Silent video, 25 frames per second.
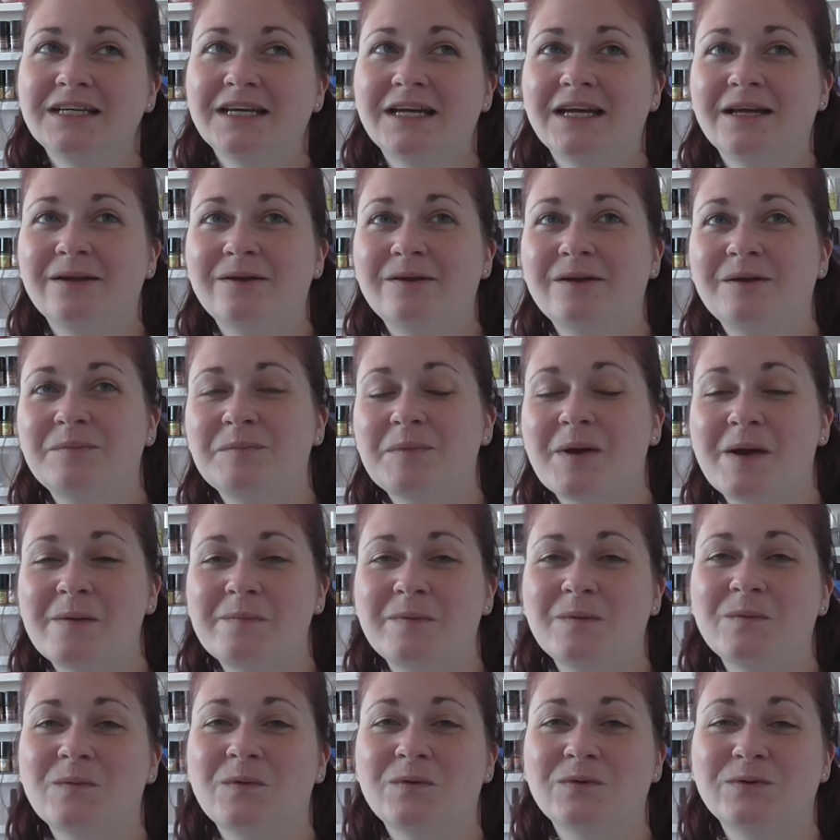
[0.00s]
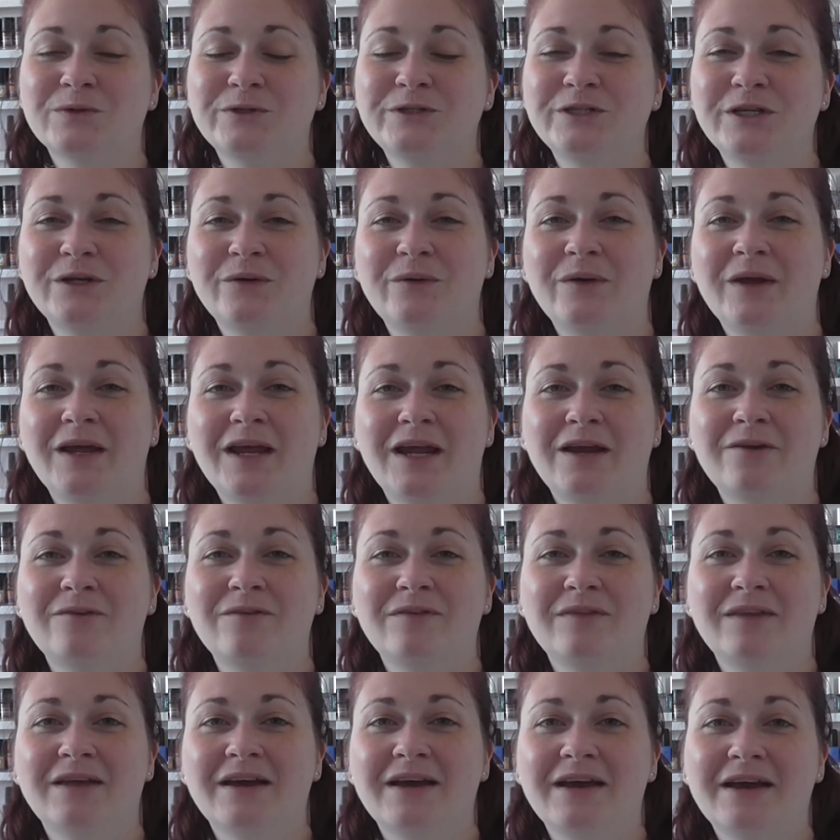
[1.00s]
It might be 1 or 2 here
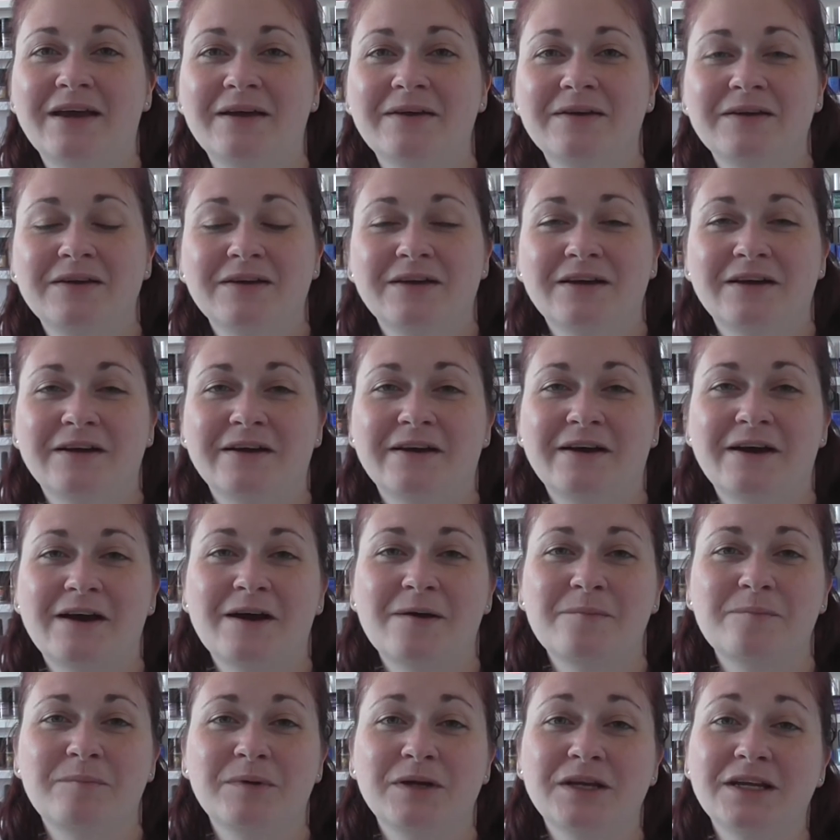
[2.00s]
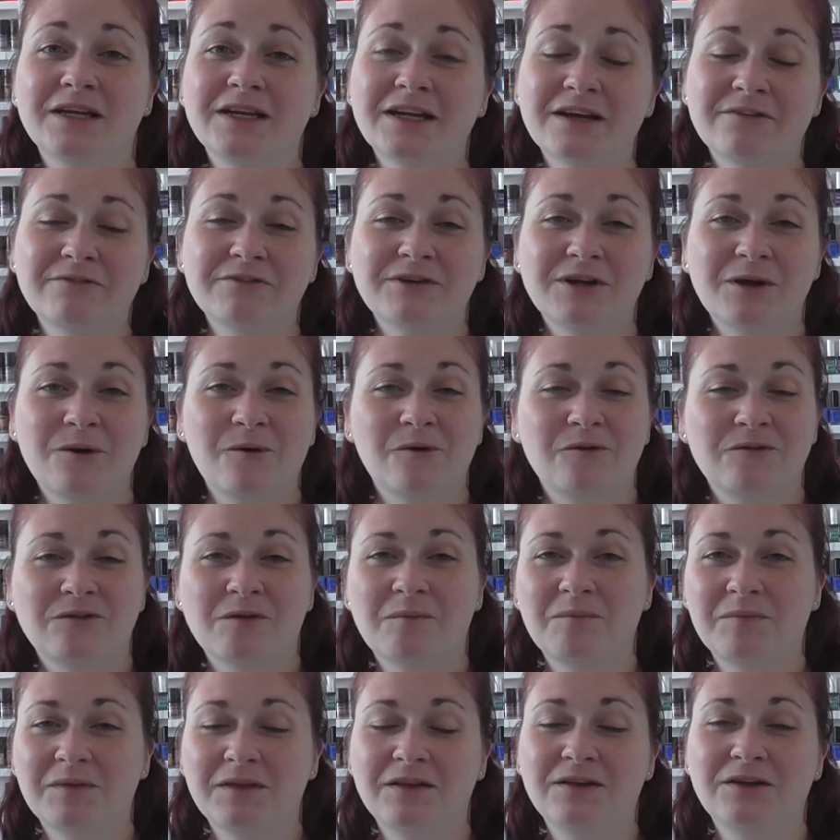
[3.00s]
and there, but you never know if
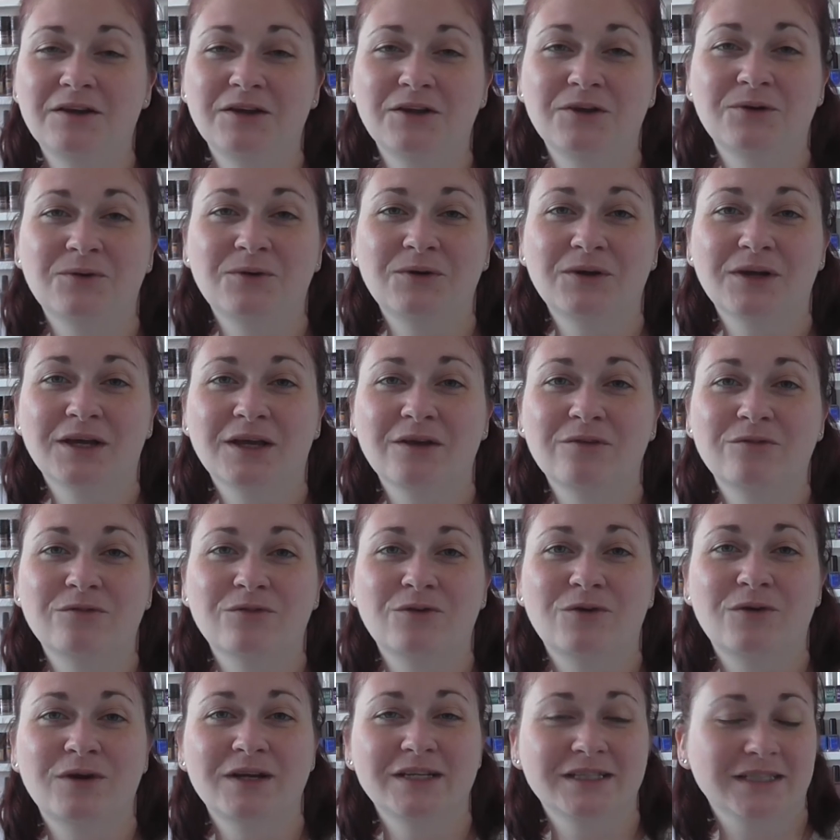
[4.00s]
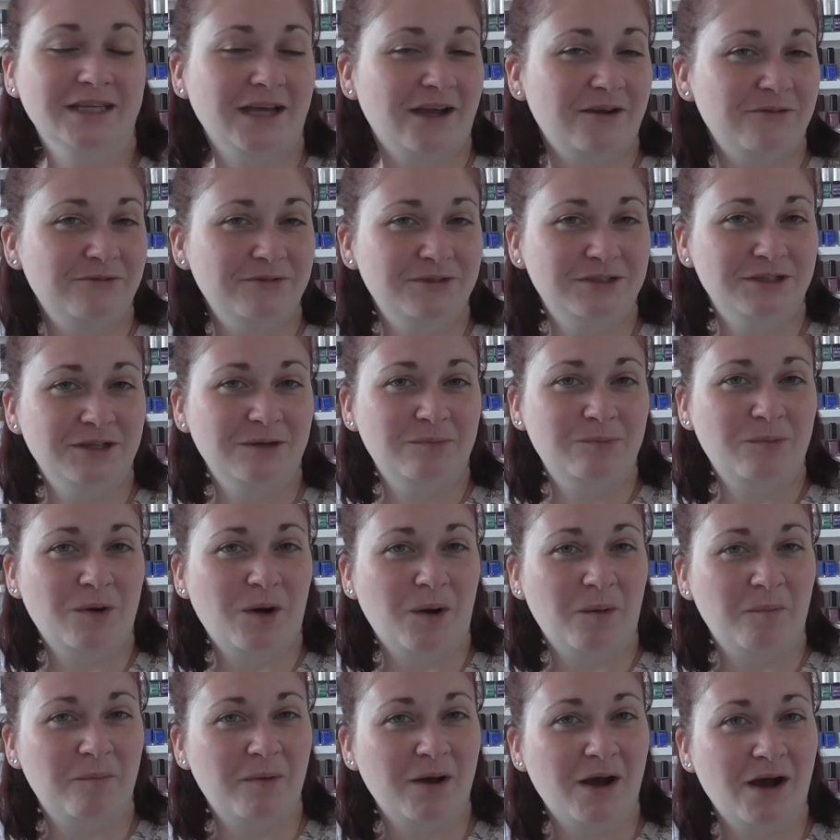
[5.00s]
something that you're looking for is going to
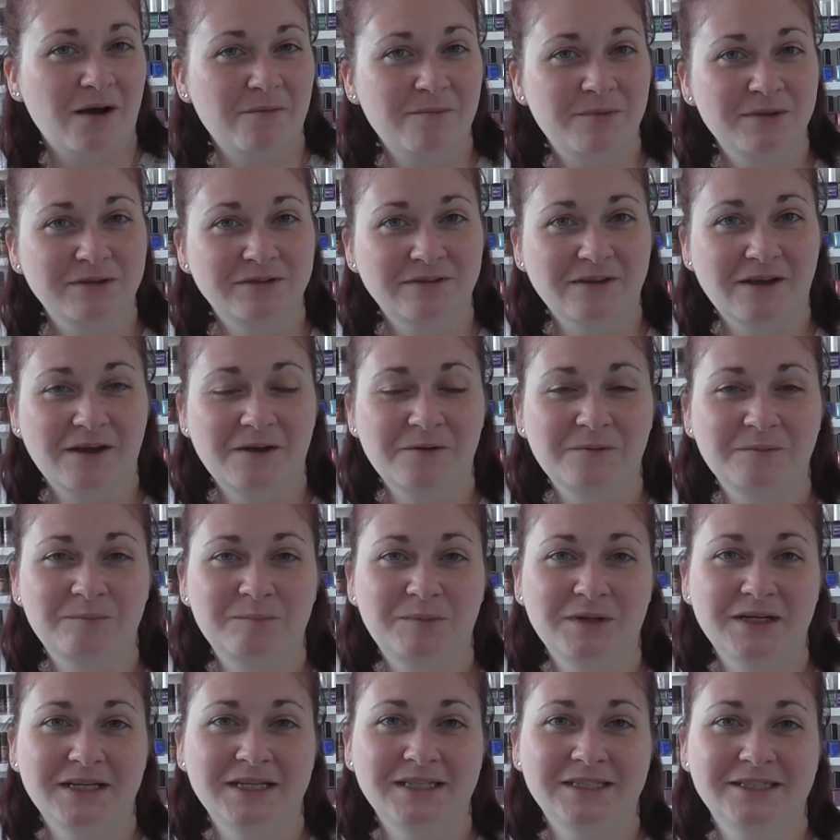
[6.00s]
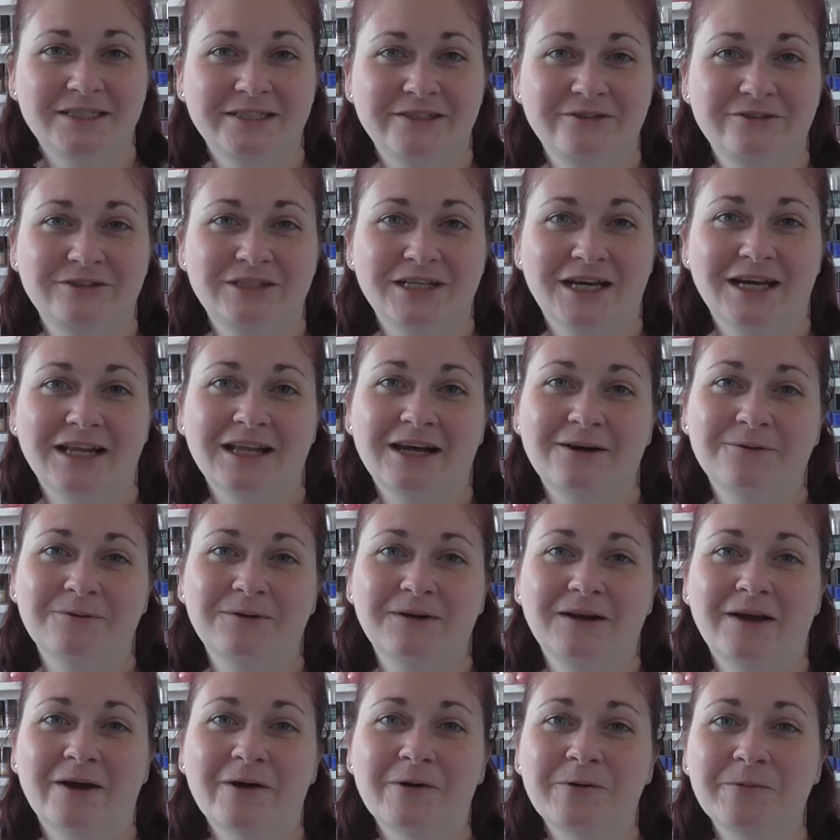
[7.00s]
pop up, so please do check that
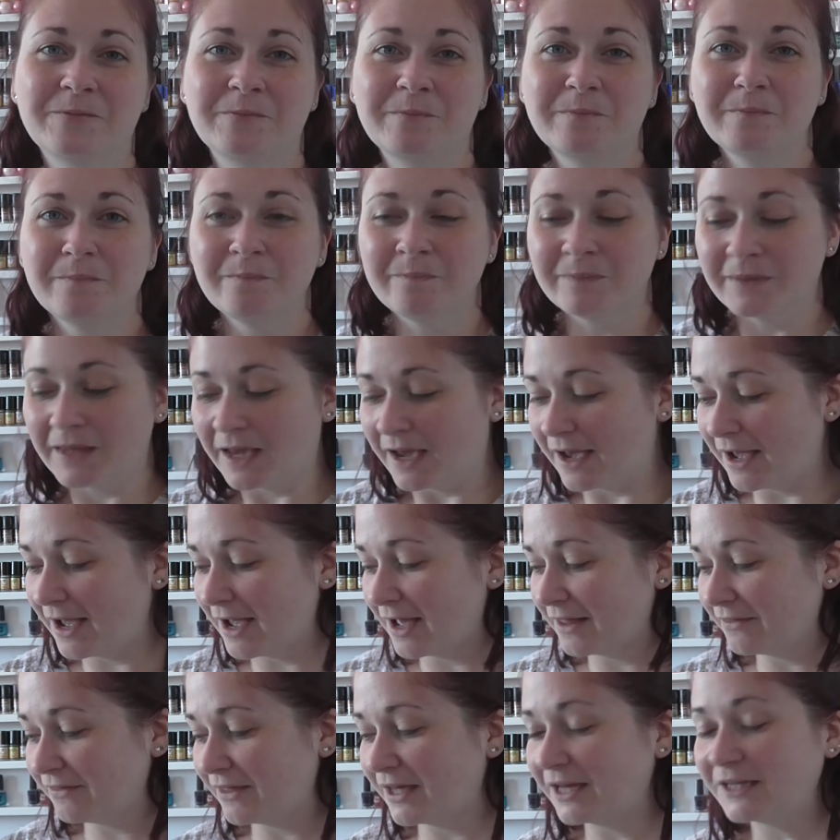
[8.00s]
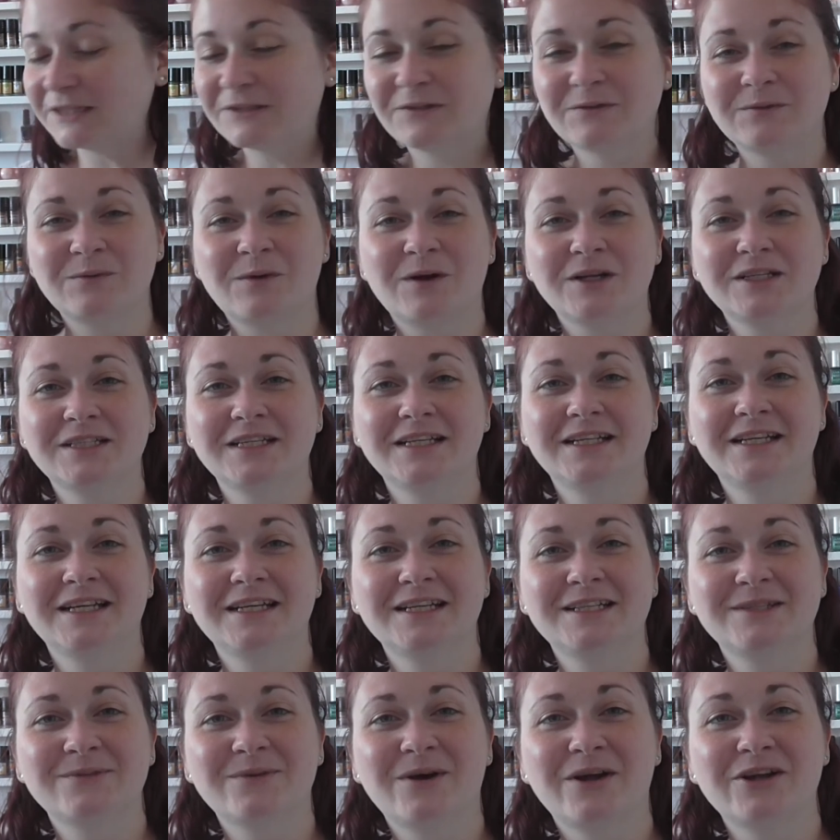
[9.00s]
one out. Thanks for watching
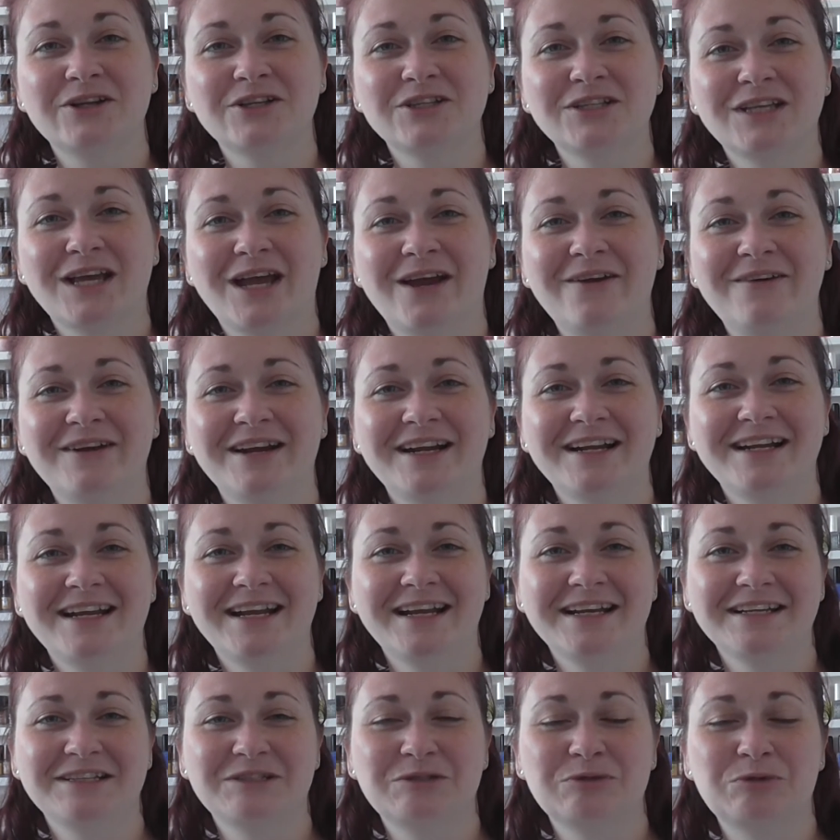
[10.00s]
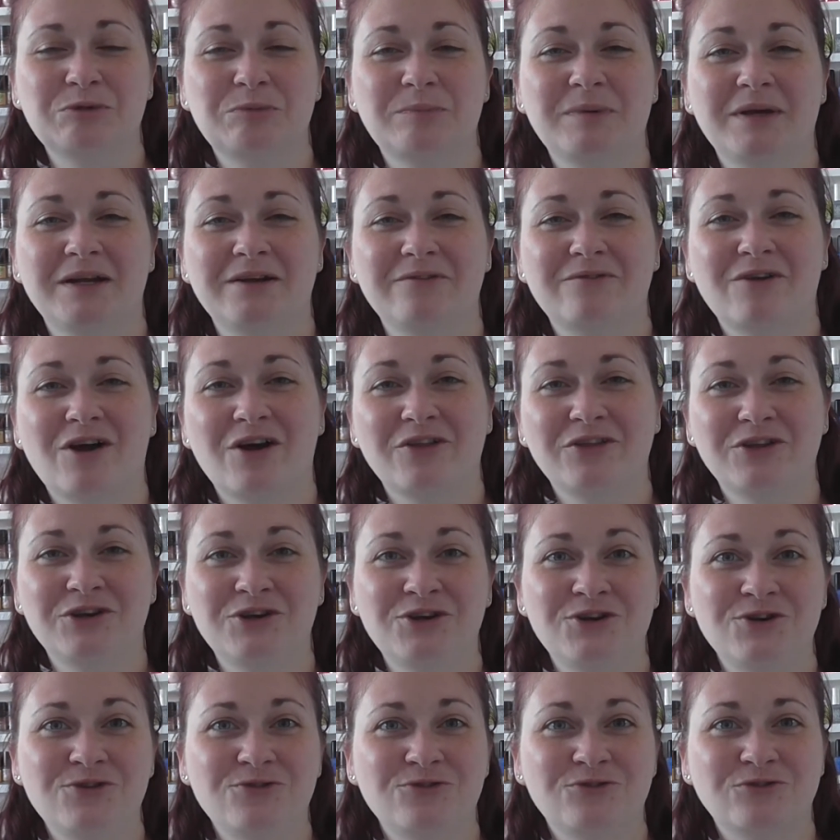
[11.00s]
this one. So it's all been rather
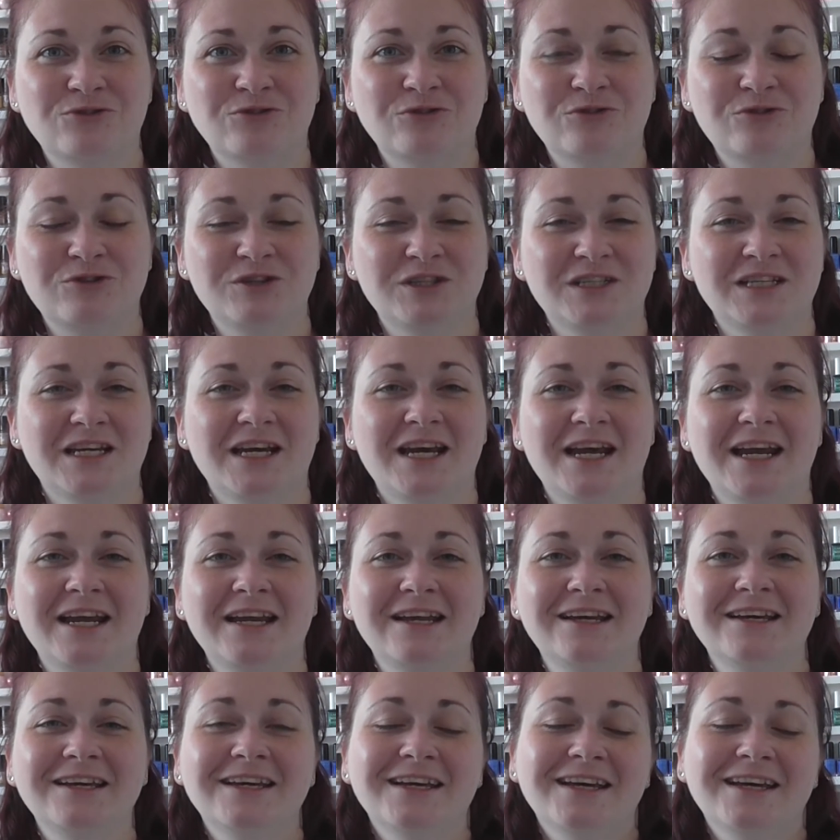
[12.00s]
neutral today.